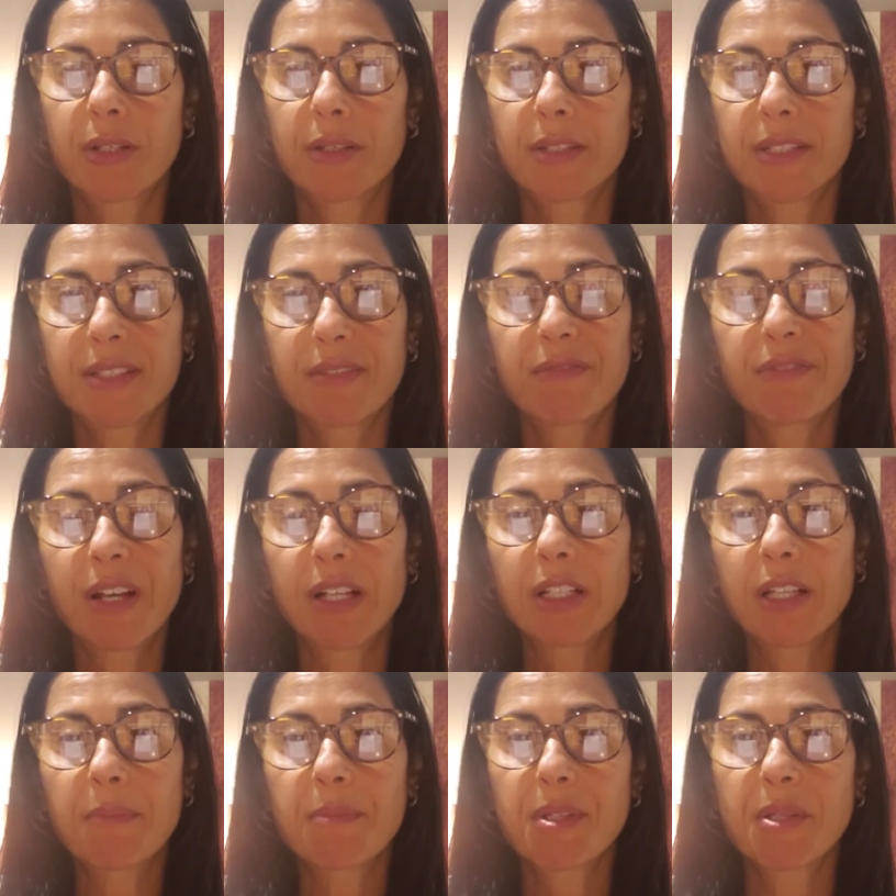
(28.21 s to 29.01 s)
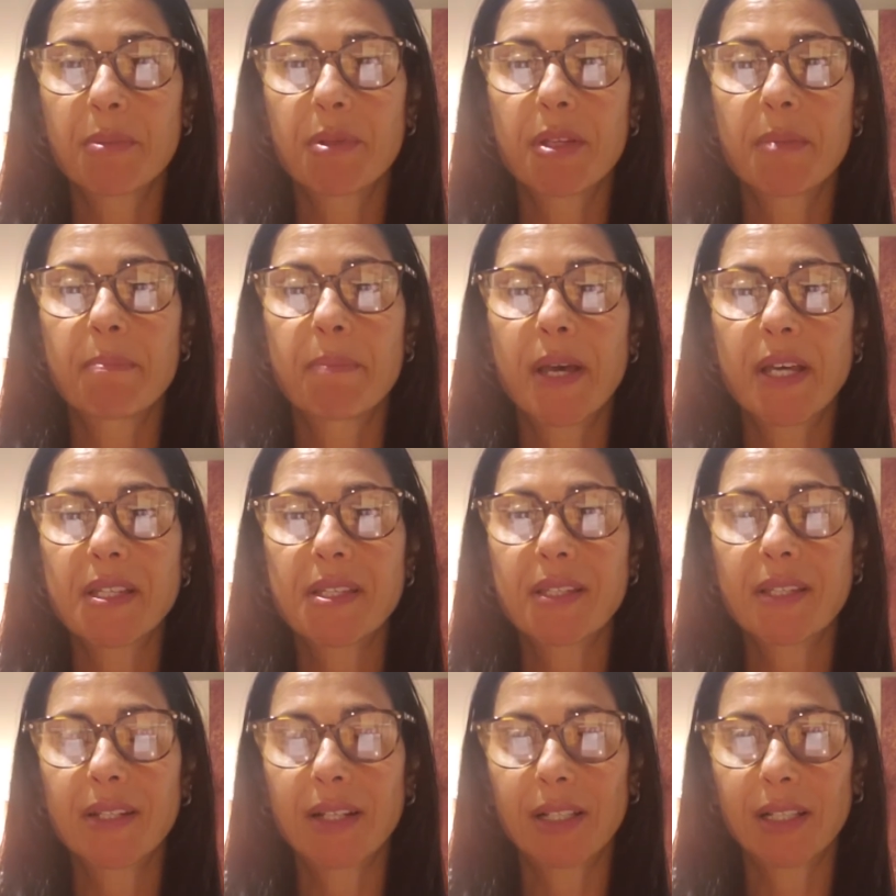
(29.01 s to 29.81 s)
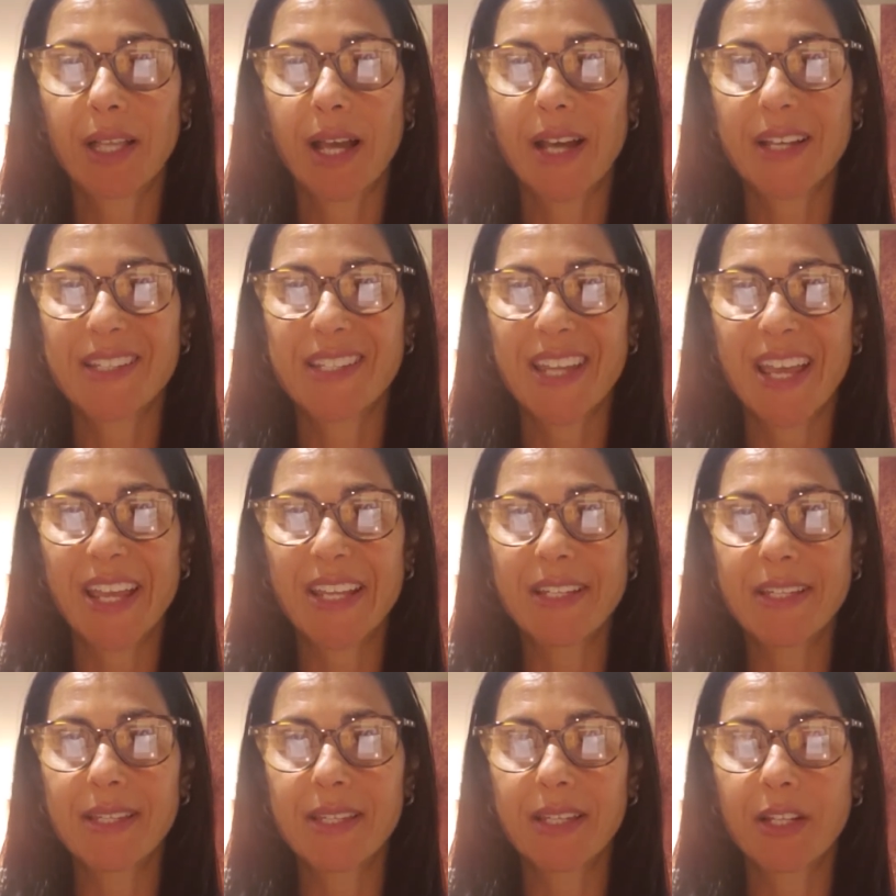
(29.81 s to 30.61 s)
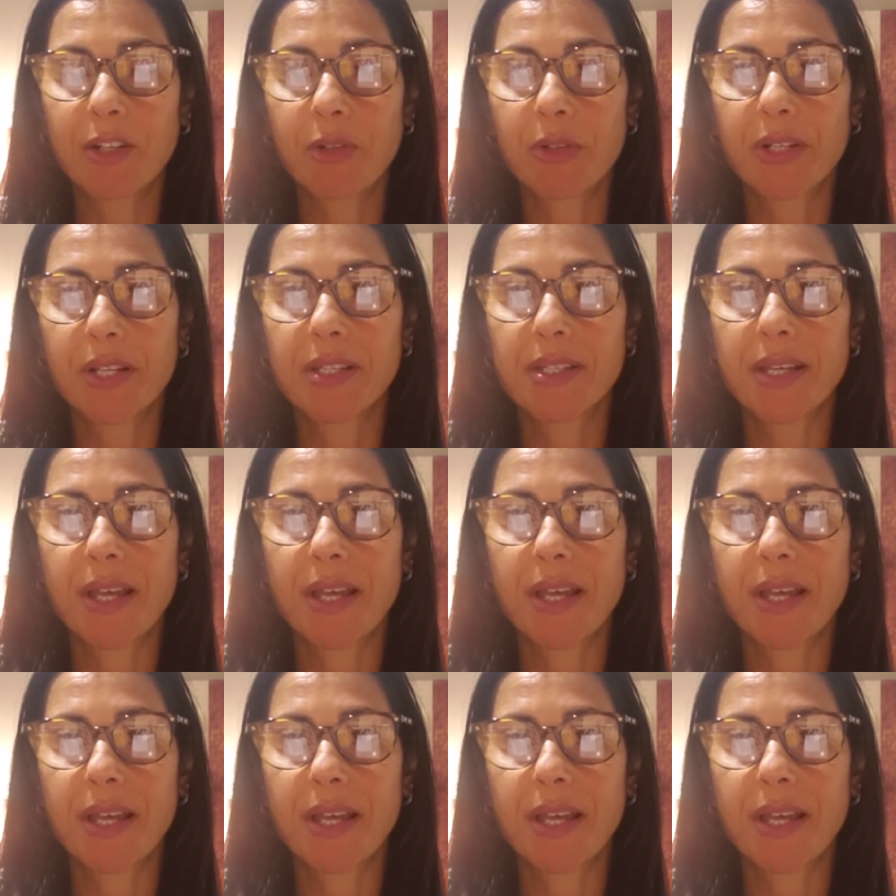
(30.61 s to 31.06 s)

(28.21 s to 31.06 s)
developed some of the best in class asynchronous